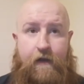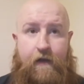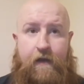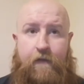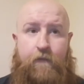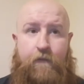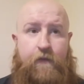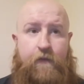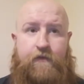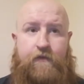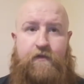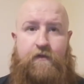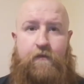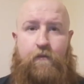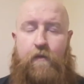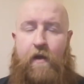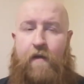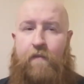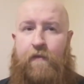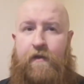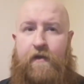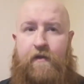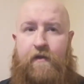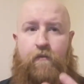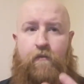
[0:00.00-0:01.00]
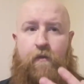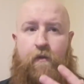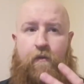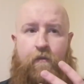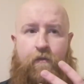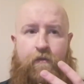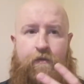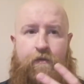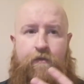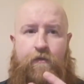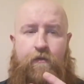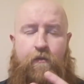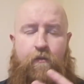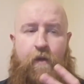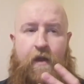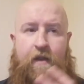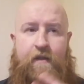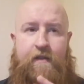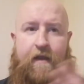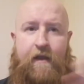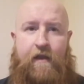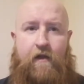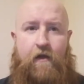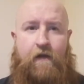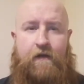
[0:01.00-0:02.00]
It was when we when
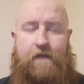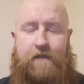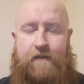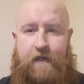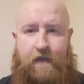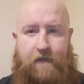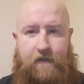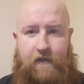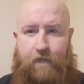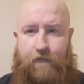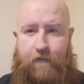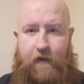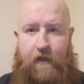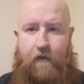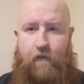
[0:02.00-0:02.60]
they contacted me,